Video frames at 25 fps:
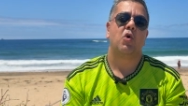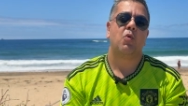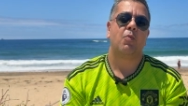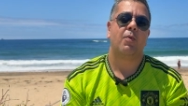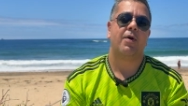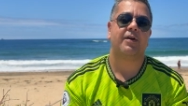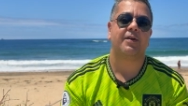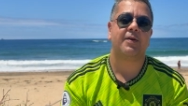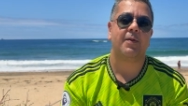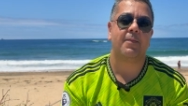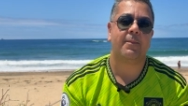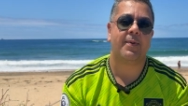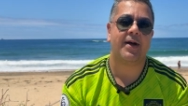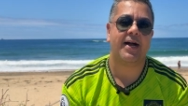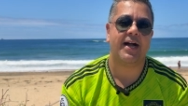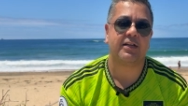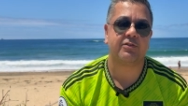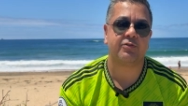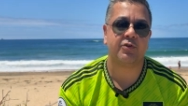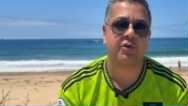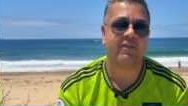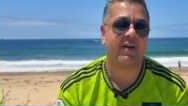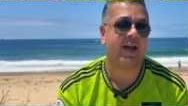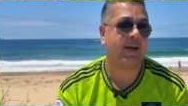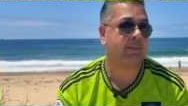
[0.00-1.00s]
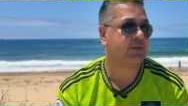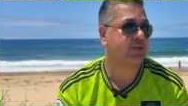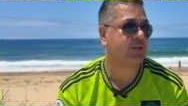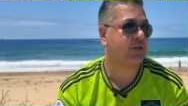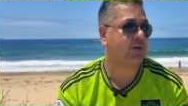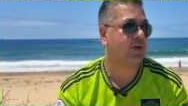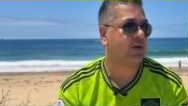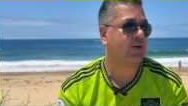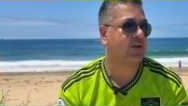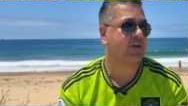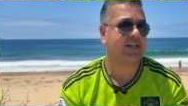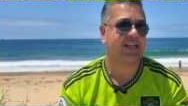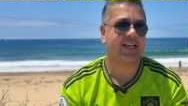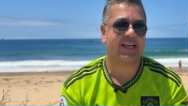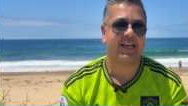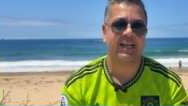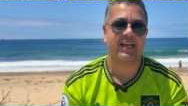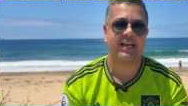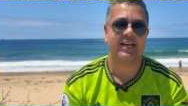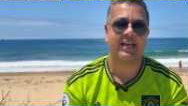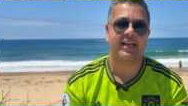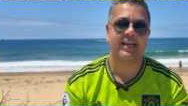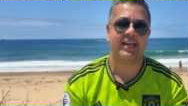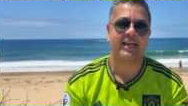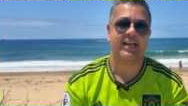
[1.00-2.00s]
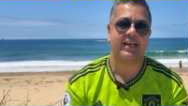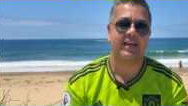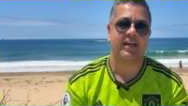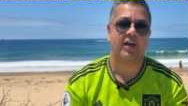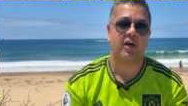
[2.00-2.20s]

Welcome back to another episode uh,